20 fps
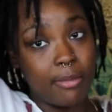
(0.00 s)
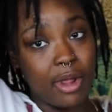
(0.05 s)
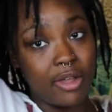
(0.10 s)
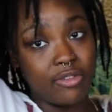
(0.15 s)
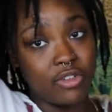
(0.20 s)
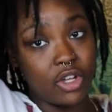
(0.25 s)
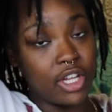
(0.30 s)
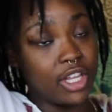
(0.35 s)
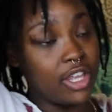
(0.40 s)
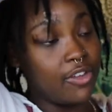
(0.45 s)
I'm
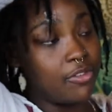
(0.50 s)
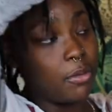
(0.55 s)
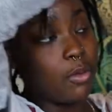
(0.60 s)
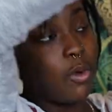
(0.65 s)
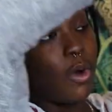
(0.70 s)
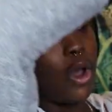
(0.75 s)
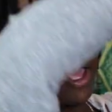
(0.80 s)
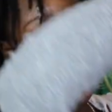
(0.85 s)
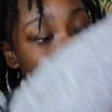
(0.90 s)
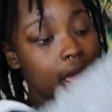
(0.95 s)
not even gonna give them
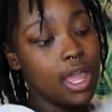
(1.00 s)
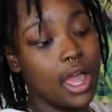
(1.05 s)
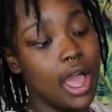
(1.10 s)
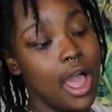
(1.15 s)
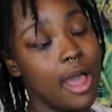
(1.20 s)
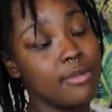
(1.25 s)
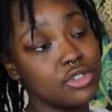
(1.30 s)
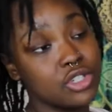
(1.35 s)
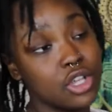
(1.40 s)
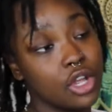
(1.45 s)
away.
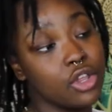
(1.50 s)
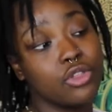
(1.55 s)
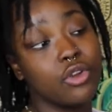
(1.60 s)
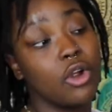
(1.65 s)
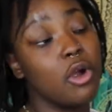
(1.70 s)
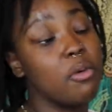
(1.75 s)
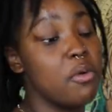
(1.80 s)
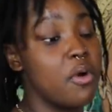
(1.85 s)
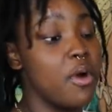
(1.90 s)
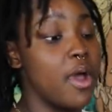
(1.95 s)
I'm just gonna
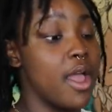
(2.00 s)
throw them